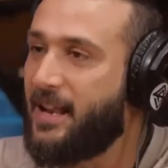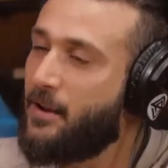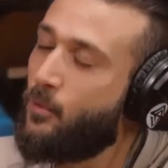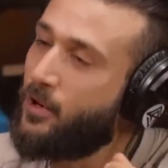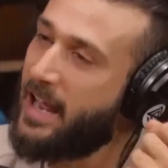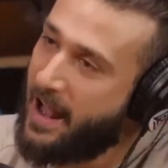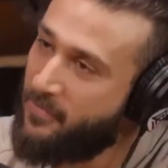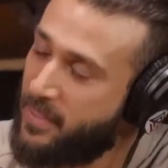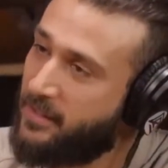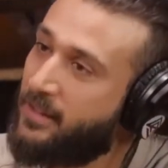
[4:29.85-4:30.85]
And then it wouldn't
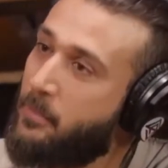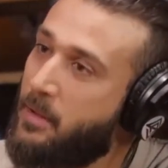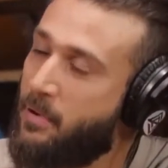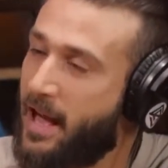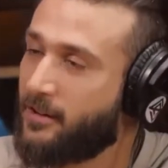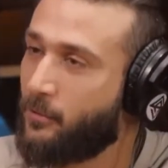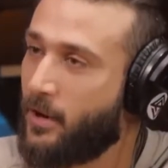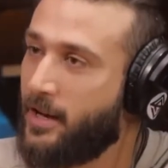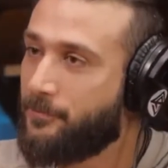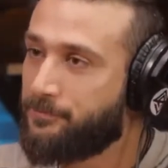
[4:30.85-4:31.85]
have the same impact,
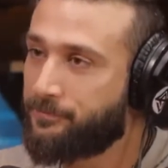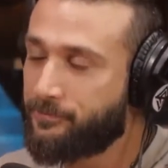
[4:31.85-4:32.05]
right?